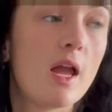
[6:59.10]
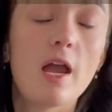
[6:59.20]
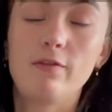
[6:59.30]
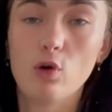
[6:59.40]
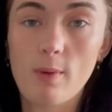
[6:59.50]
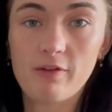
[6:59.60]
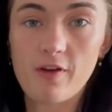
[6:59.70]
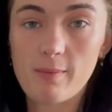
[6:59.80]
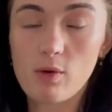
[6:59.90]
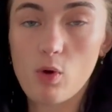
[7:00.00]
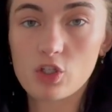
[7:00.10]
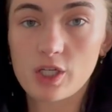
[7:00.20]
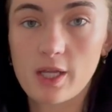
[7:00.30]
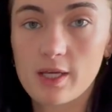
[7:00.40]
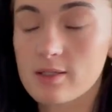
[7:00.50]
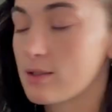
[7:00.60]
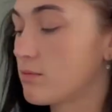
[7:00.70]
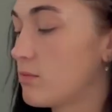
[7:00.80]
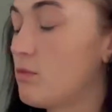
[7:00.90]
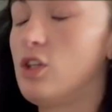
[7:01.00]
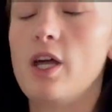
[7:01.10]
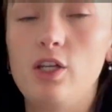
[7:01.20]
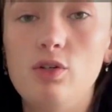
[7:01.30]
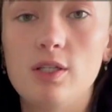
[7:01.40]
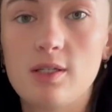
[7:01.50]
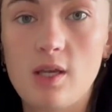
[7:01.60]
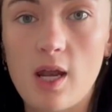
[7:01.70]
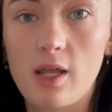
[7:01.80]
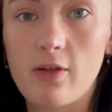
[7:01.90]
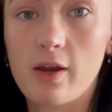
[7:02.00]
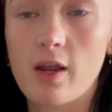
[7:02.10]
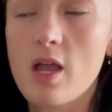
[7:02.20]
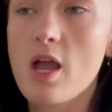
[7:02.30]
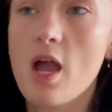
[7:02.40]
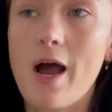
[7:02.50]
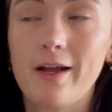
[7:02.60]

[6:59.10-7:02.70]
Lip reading: If you're my family watching this, then you didn't see anything. I